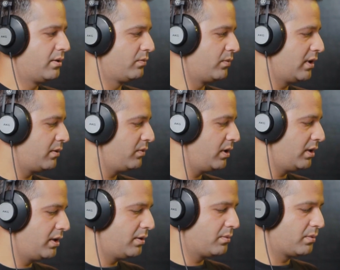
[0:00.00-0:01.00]
where
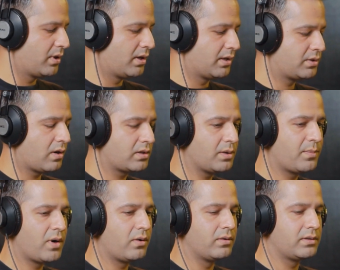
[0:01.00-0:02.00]
we talked
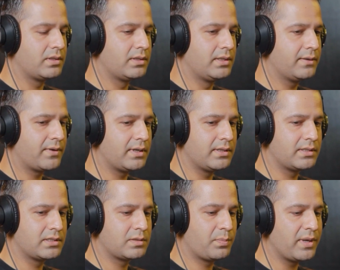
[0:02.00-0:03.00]
about
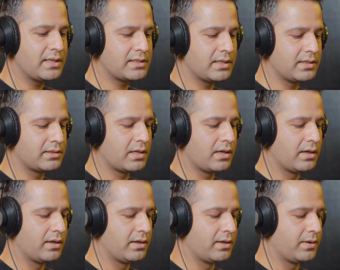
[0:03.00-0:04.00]
different spaces
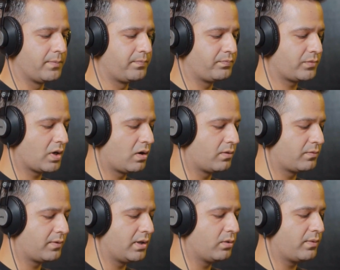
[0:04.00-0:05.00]

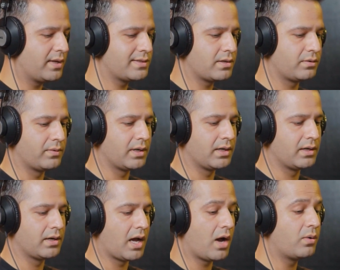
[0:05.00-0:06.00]
of innovation,
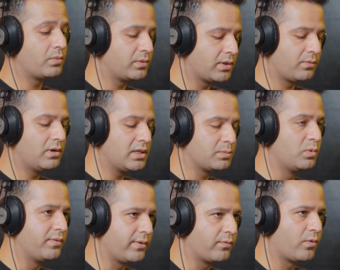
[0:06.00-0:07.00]
where how the world is
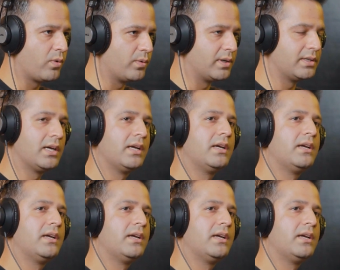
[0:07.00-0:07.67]
moving forward,